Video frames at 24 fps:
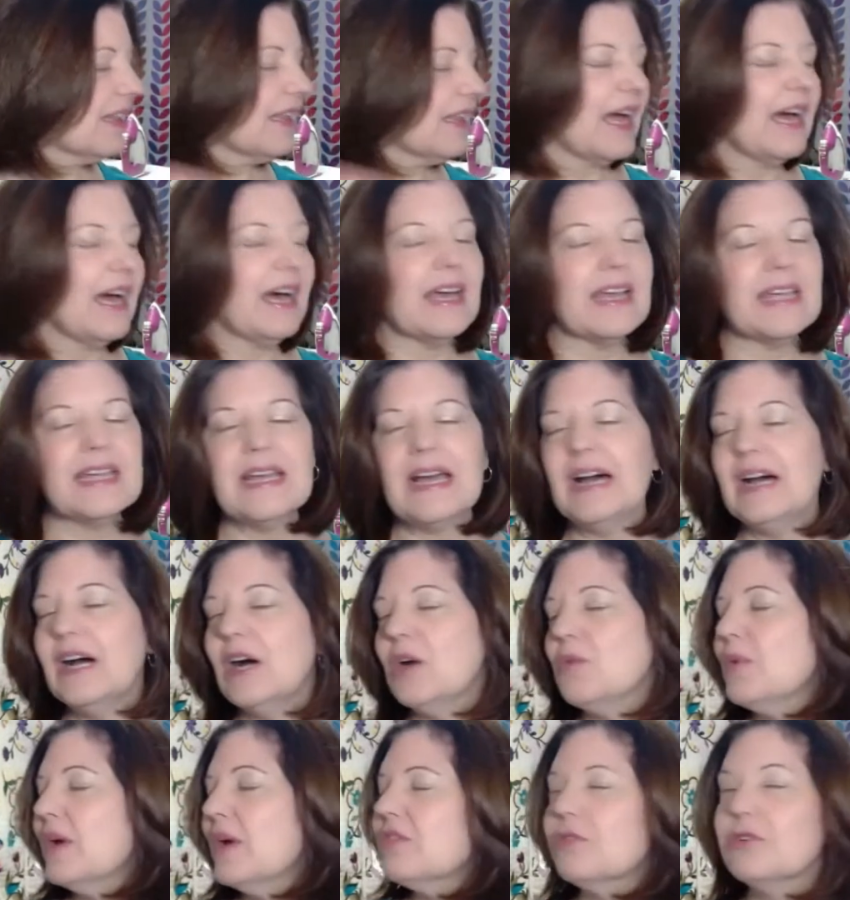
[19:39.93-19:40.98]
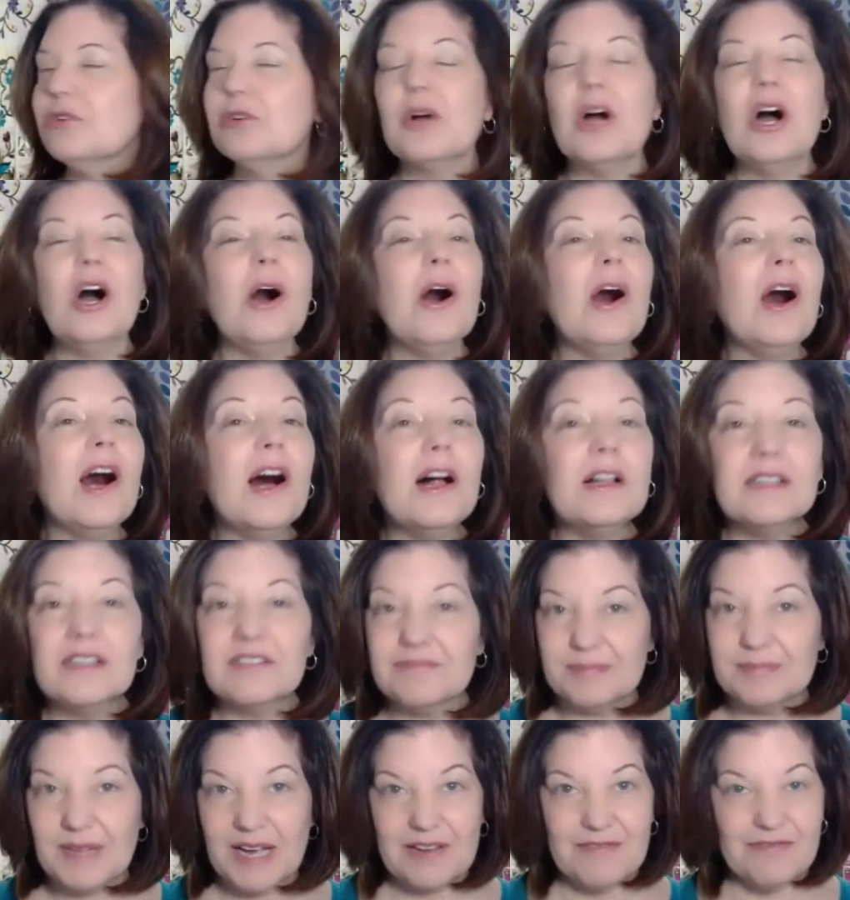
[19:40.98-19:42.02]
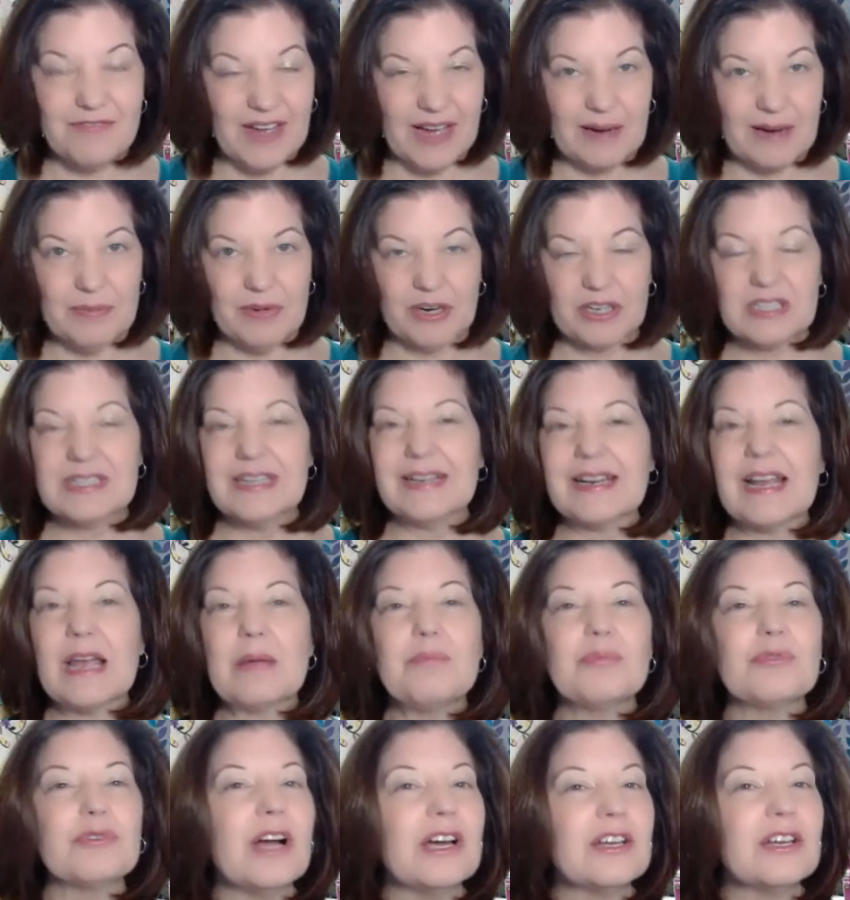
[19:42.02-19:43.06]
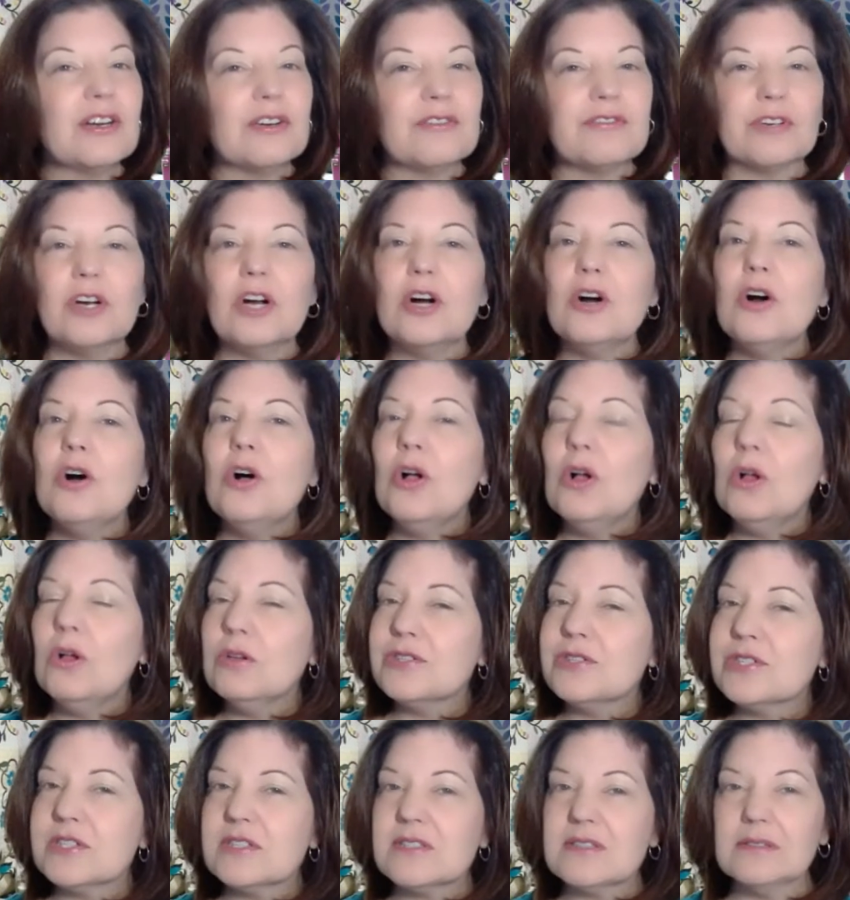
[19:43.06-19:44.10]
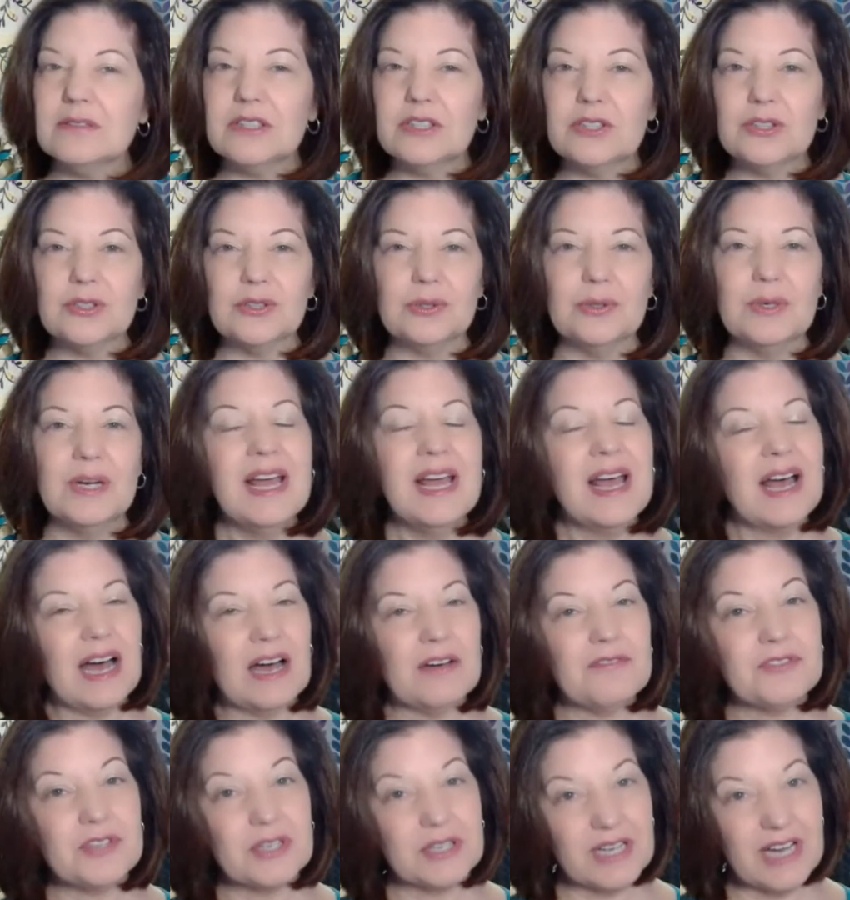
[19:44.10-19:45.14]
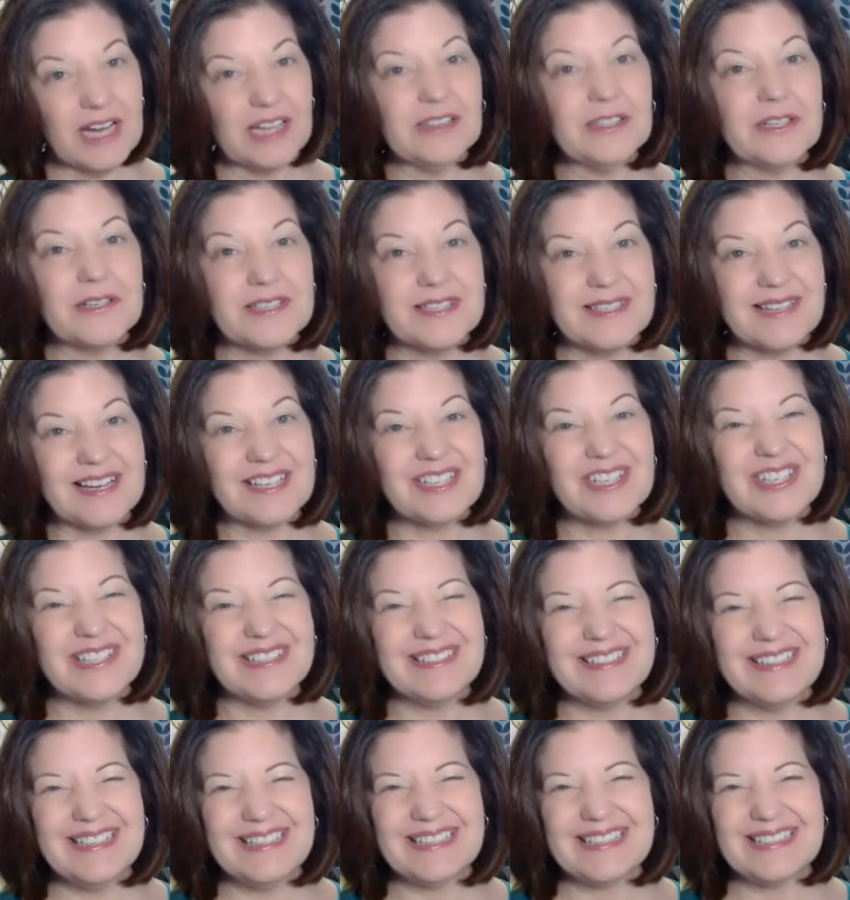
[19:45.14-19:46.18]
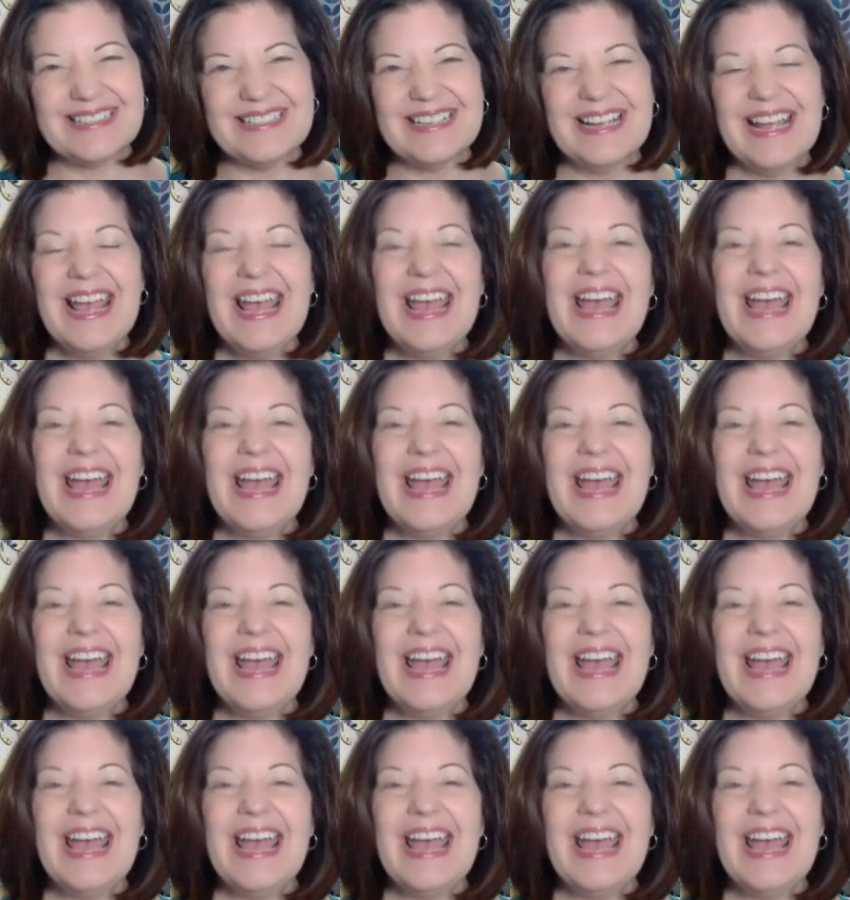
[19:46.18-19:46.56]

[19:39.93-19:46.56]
I went through all of my fabrics and I brought over a whole slew of the colors that she needed.